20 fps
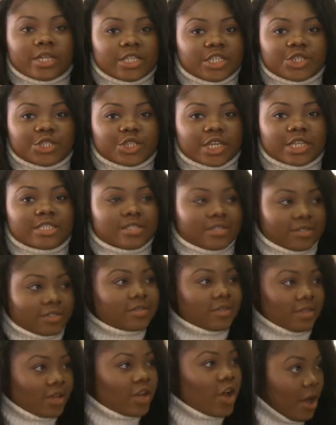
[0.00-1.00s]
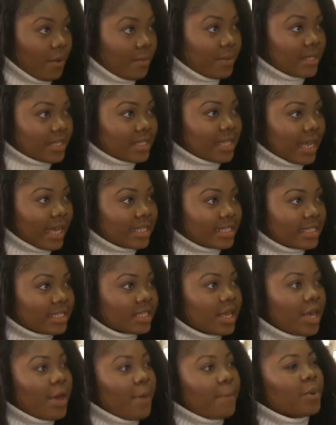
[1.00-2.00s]
Which is common
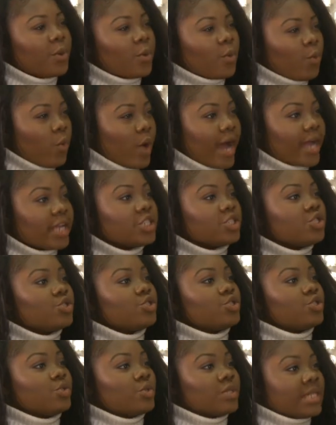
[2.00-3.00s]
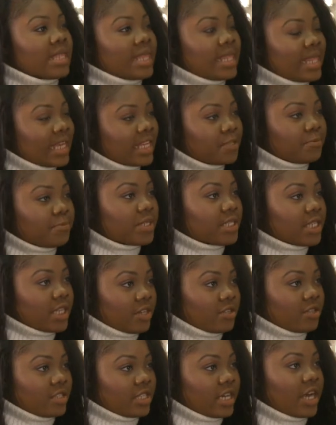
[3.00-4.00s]
sense. But why did you choose this
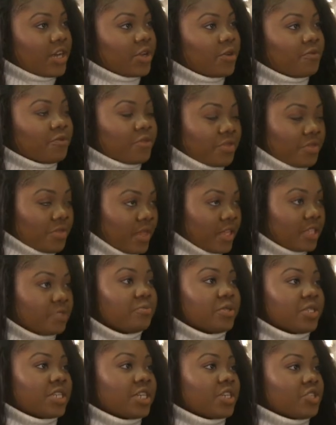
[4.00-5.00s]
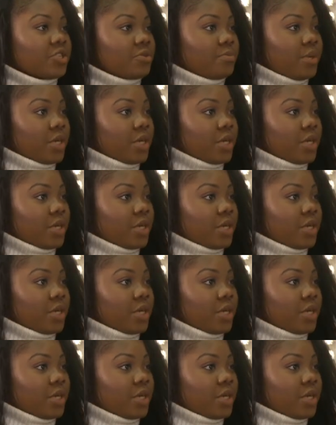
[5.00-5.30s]
particular title for this particular